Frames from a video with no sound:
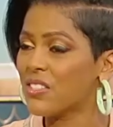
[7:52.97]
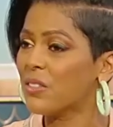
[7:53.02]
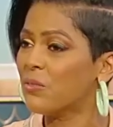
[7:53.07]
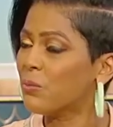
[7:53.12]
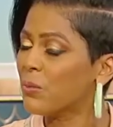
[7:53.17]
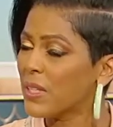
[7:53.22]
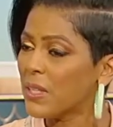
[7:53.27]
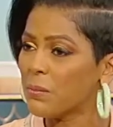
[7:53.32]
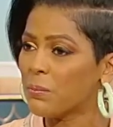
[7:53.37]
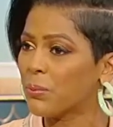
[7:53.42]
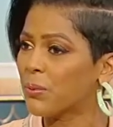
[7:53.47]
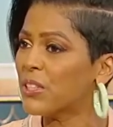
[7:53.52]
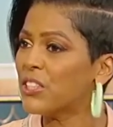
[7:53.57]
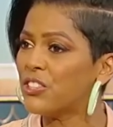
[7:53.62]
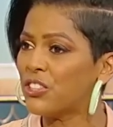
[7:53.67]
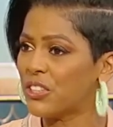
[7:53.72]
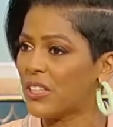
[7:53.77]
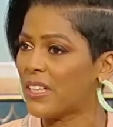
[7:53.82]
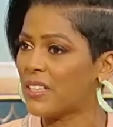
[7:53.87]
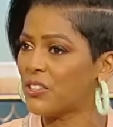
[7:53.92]
the
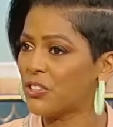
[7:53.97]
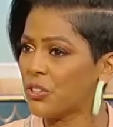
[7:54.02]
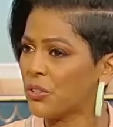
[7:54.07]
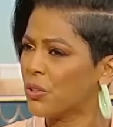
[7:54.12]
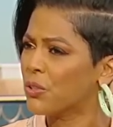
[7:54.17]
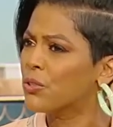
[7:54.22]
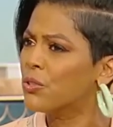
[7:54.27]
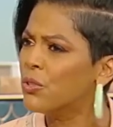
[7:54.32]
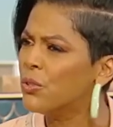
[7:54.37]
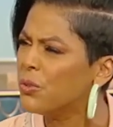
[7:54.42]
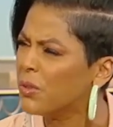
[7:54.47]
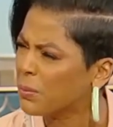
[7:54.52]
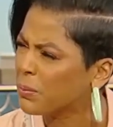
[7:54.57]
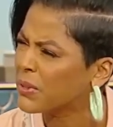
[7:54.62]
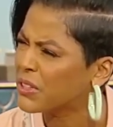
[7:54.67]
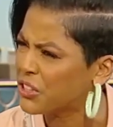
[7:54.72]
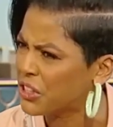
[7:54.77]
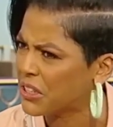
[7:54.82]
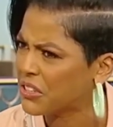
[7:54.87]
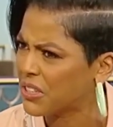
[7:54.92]
reappreciation or new
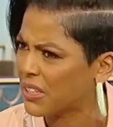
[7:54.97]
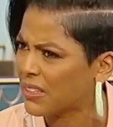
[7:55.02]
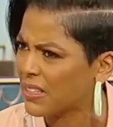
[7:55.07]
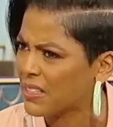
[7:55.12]
appreciation,